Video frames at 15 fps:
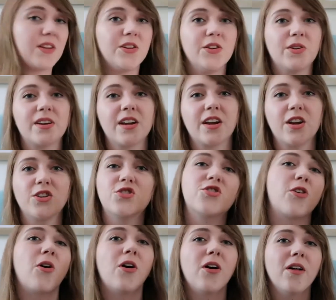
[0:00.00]
You can
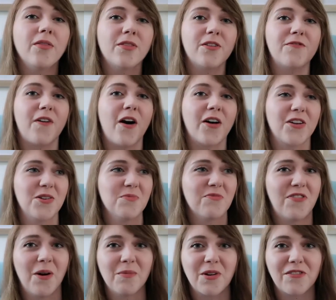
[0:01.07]
control the volume
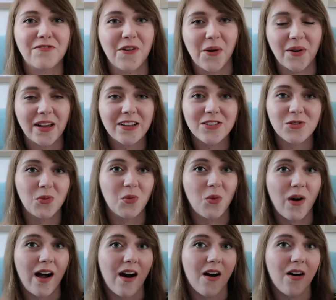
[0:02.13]
from your phone as
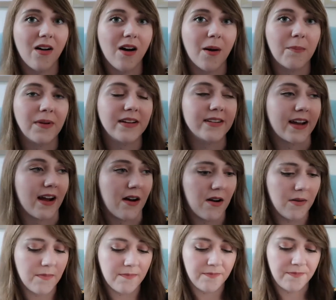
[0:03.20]
well, up and down.